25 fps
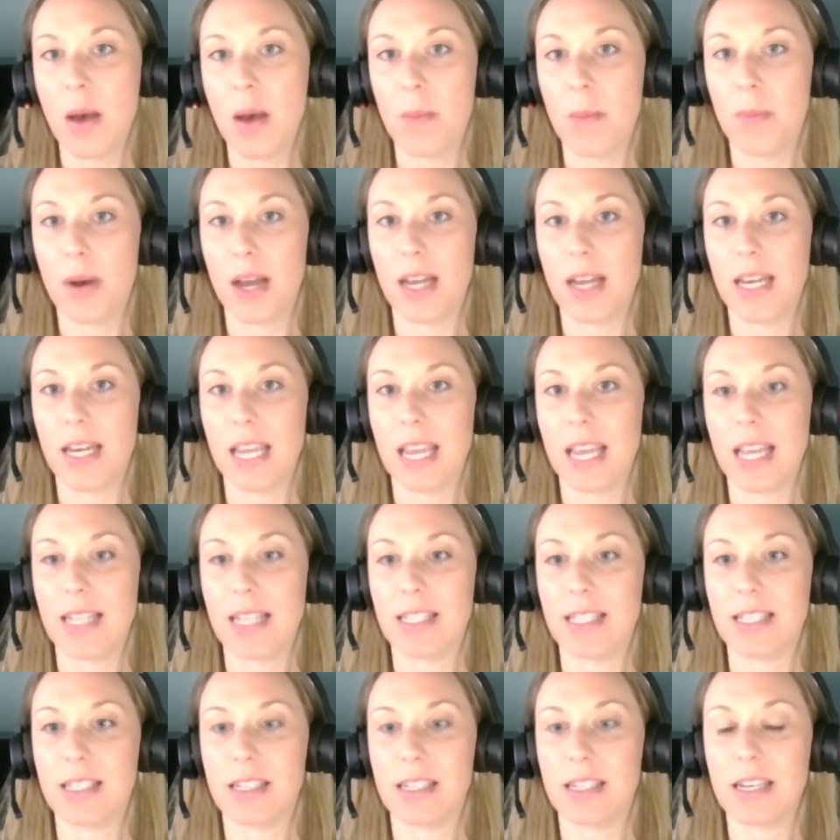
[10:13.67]
but
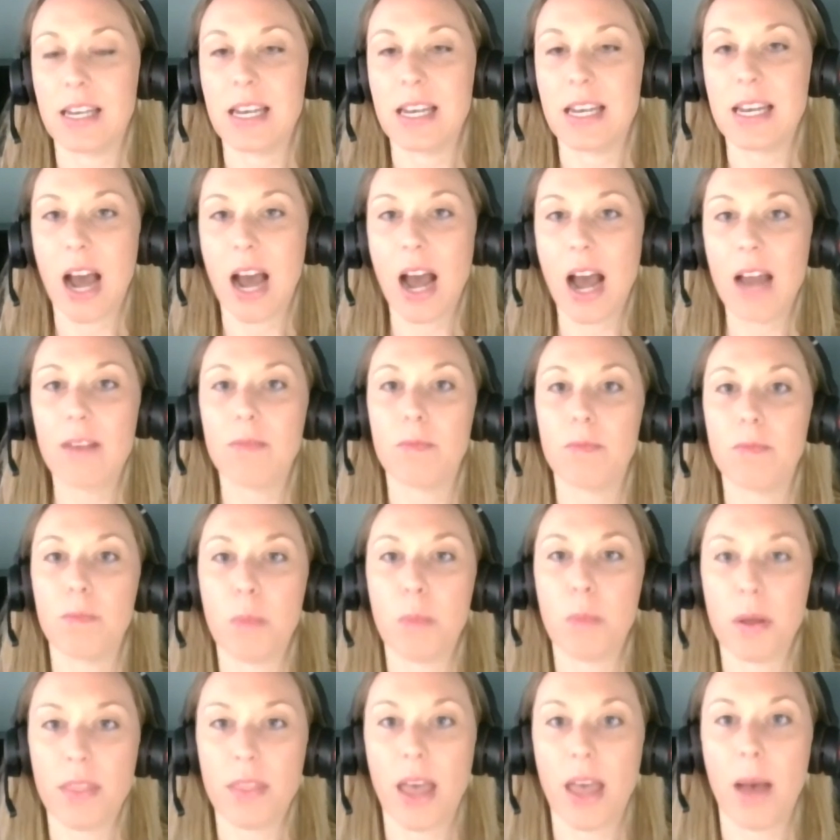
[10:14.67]
it's not
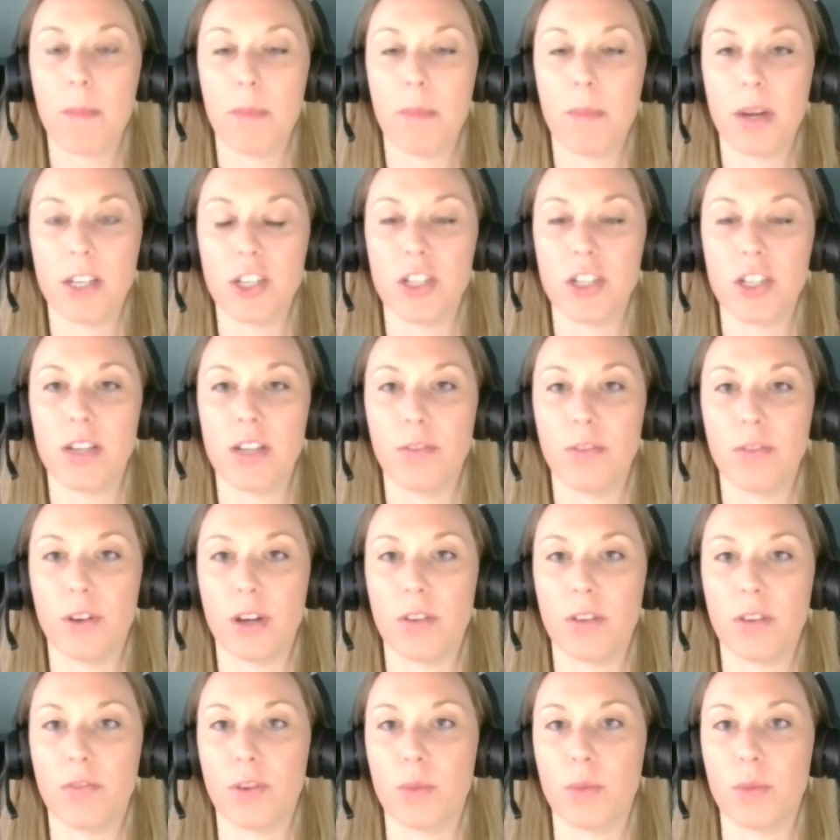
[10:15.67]
that much
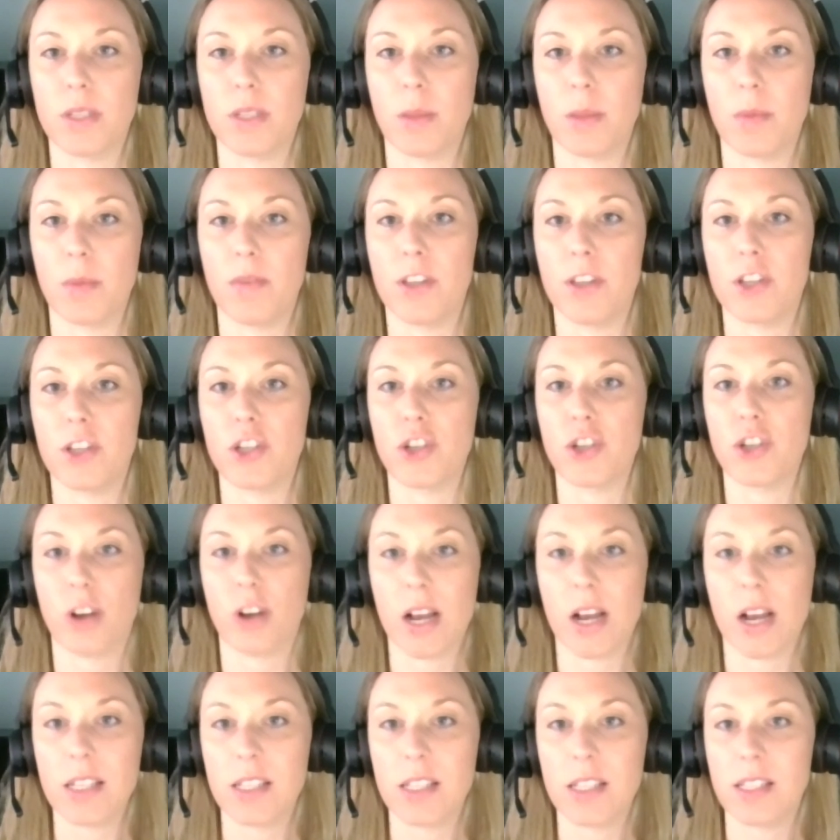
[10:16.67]
different from some of the
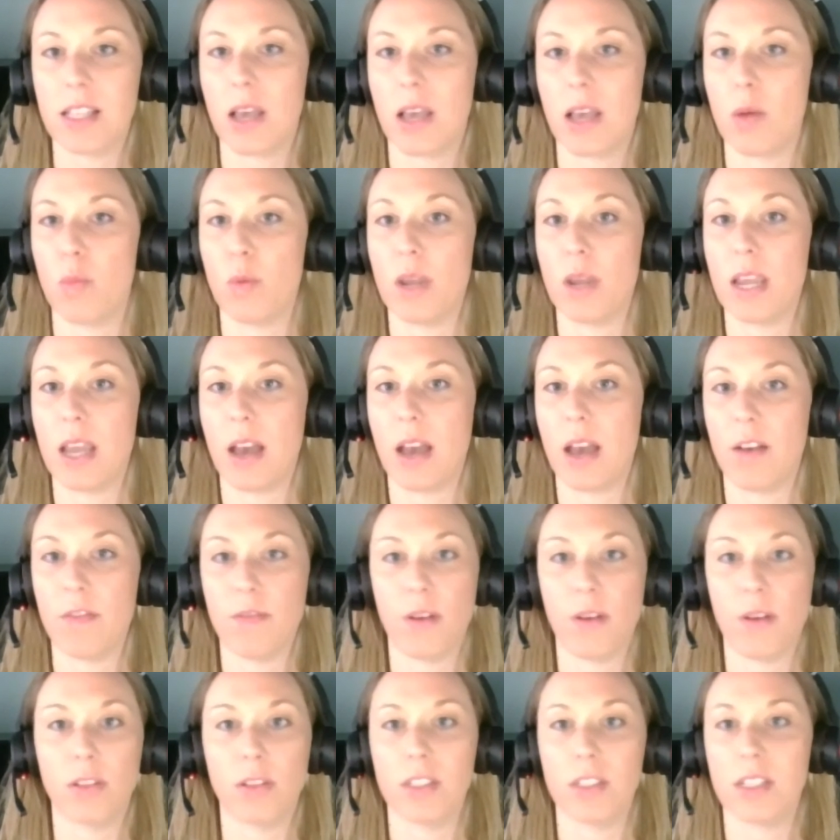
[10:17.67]
stress that we have
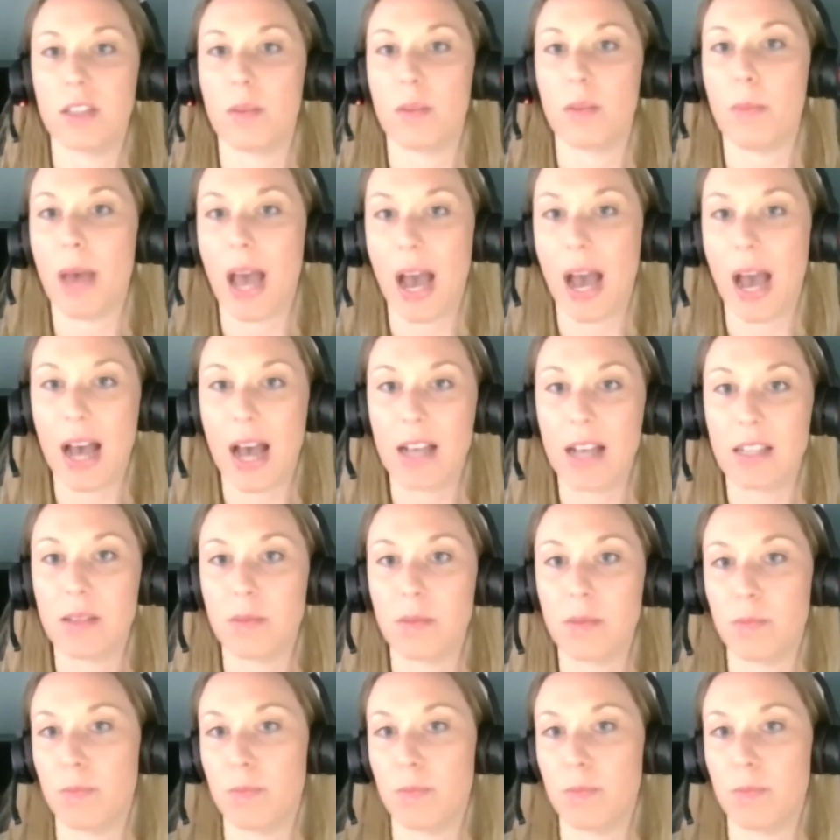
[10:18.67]
felt in the past